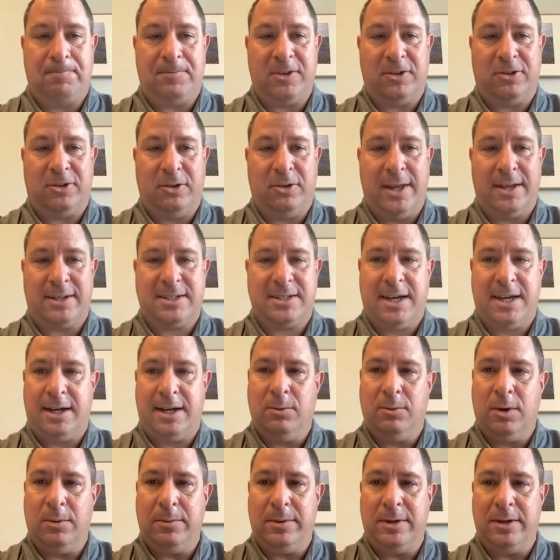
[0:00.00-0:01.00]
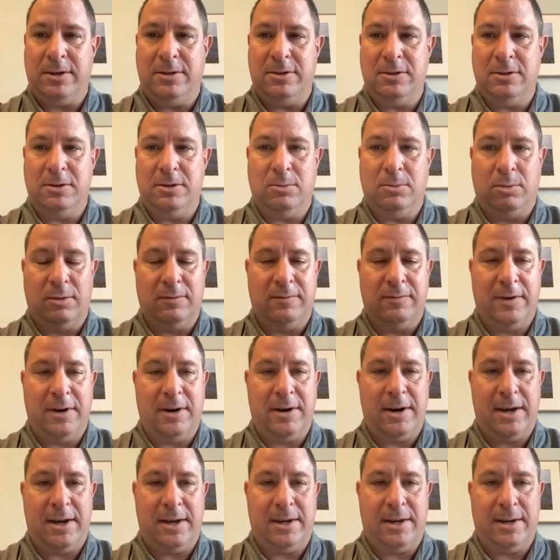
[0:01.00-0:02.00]
So that's kind of what we do. We're
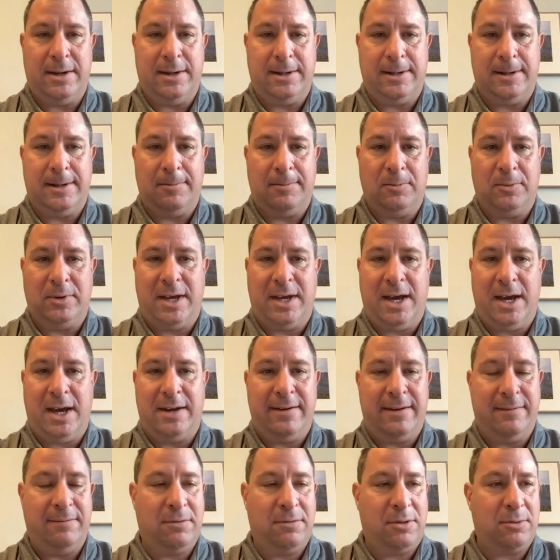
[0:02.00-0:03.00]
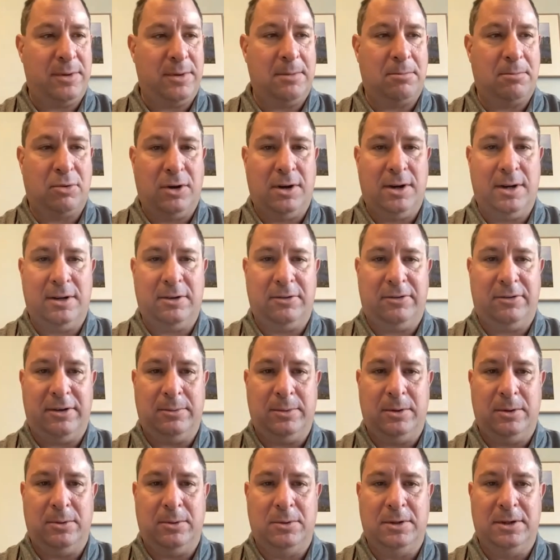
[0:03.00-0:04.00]
we kind of have three prongs
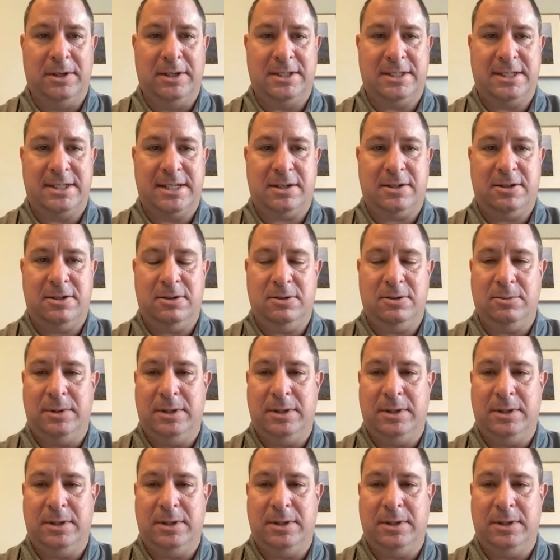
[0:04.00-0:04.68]
that we really stick to.